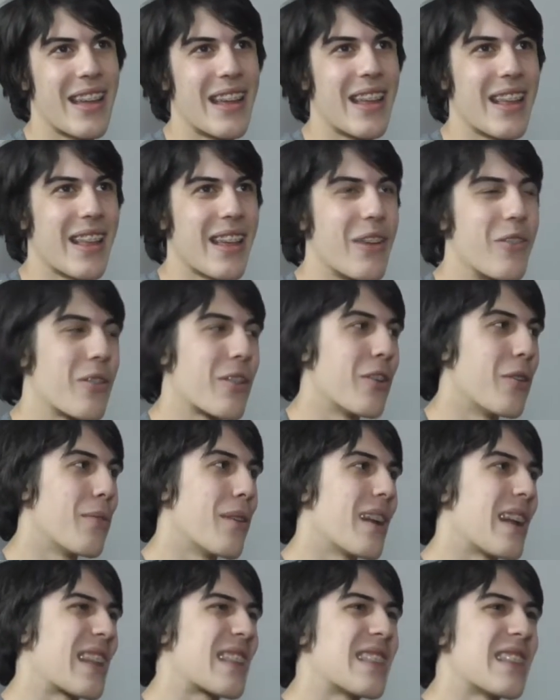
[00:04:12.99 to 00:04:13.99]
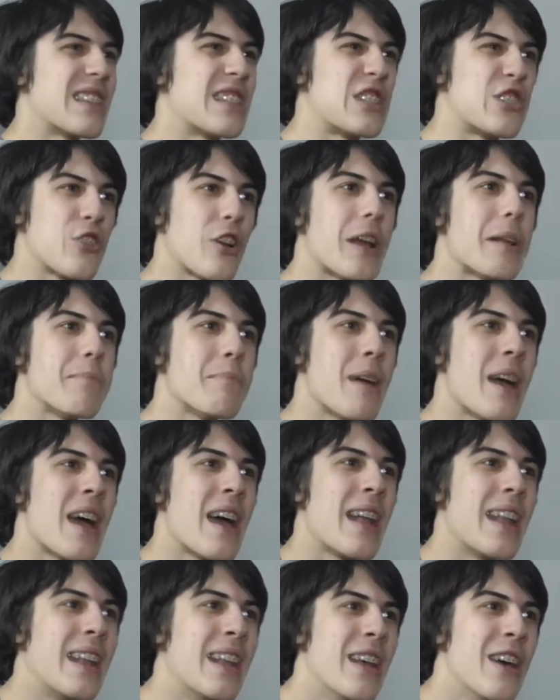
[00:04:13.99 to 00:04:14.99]
he was normally like the straight
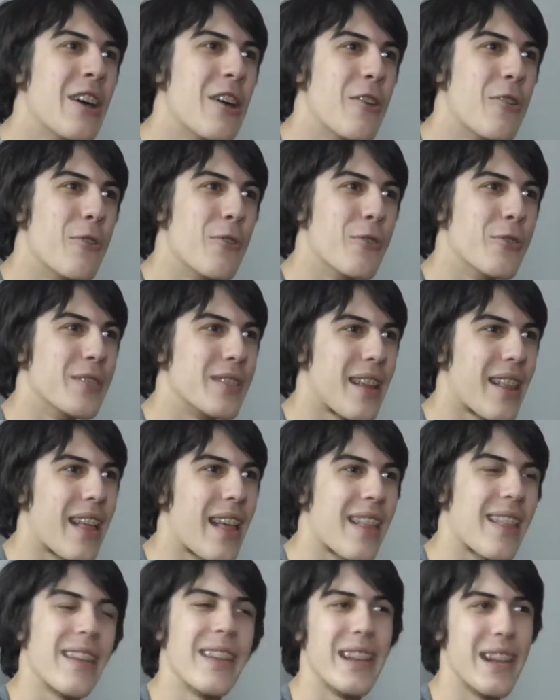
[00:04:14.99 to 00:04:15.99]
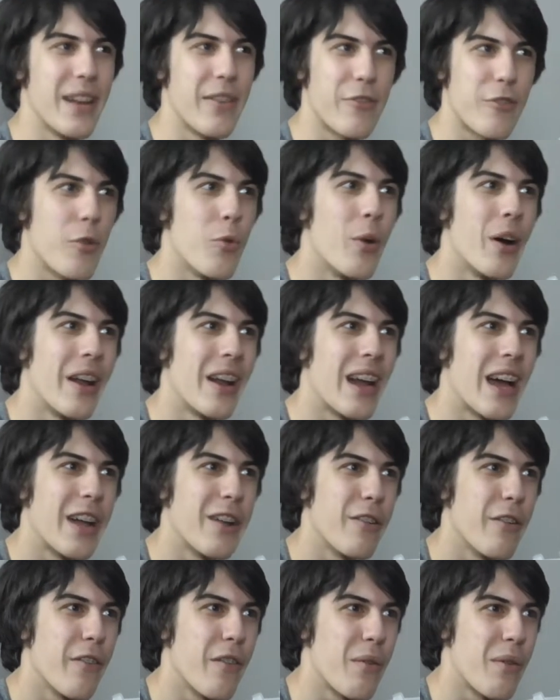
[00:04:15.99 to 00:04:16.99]
man who just has to deliver a
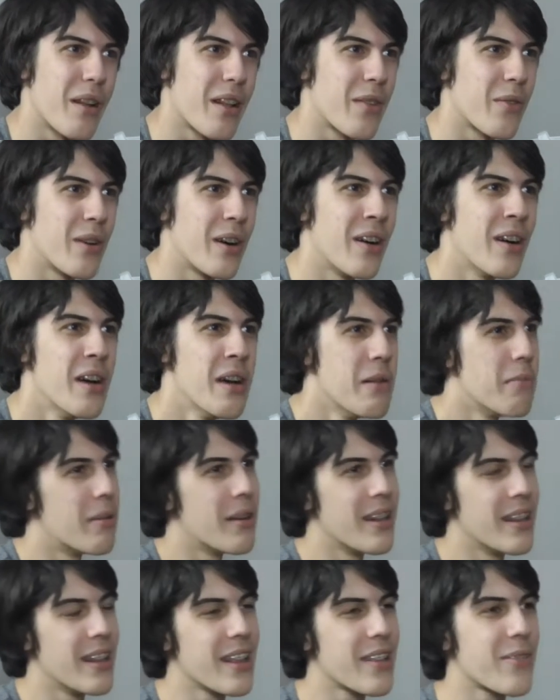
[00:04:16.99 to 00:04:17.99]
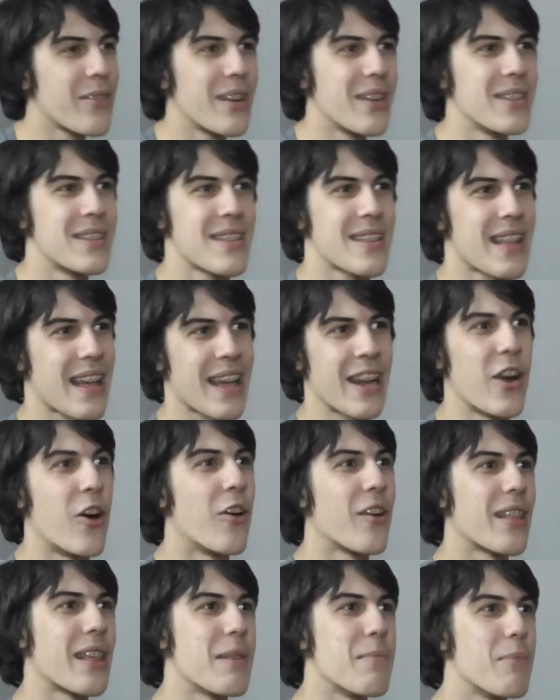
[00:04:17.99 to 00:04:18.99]
one-liner every once in a while. But in this one, he was just like an
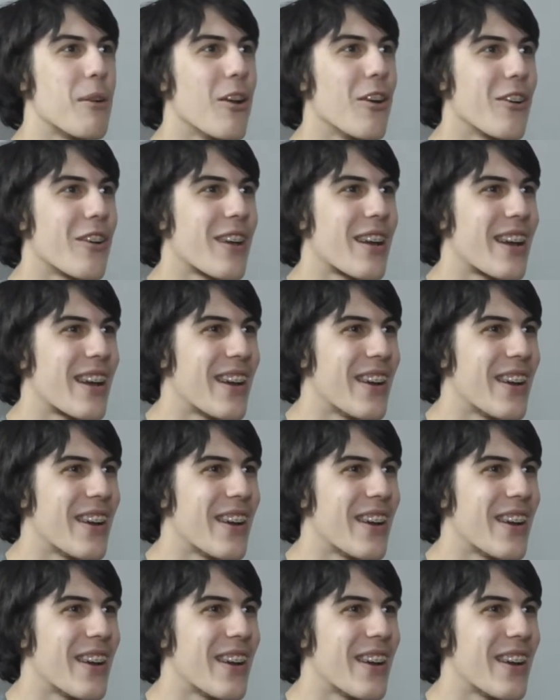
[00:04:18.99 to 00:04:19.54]
Aussie bloke.